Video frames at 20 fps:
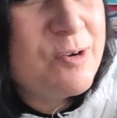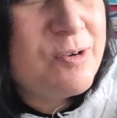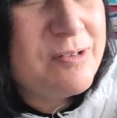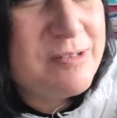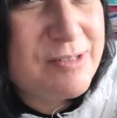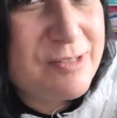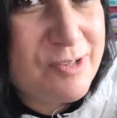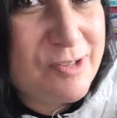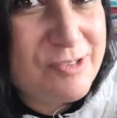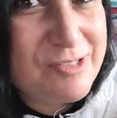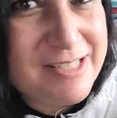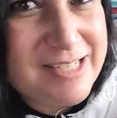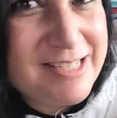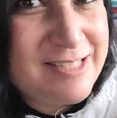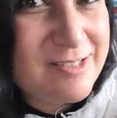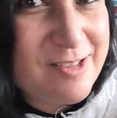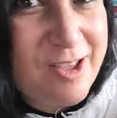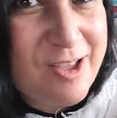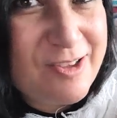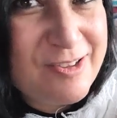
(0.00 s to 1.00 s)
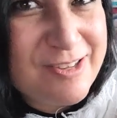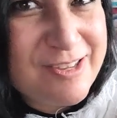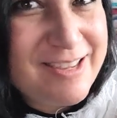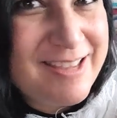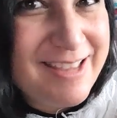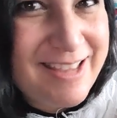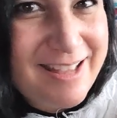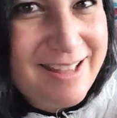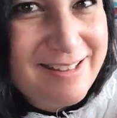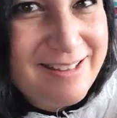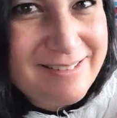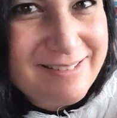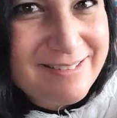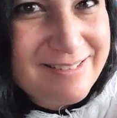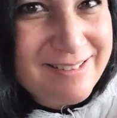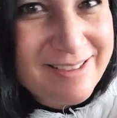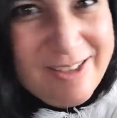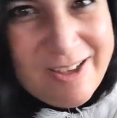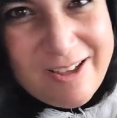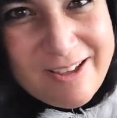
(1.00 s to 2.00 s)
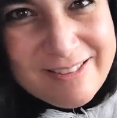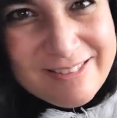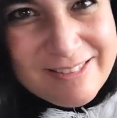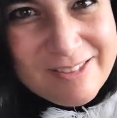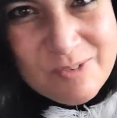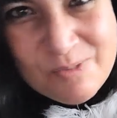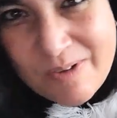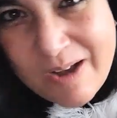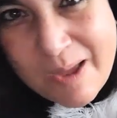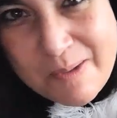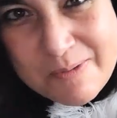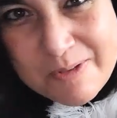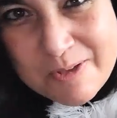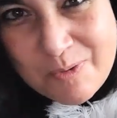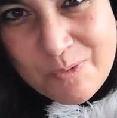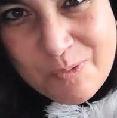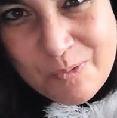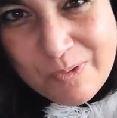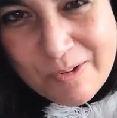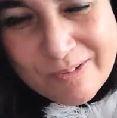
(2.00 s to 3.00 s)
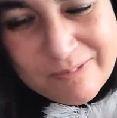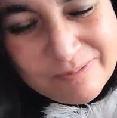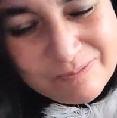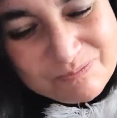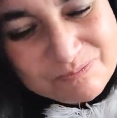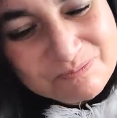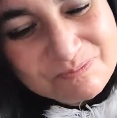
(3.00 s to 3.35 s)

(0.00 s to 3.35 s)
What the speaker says: course, on TikTok, you get caught in the rabbit hole.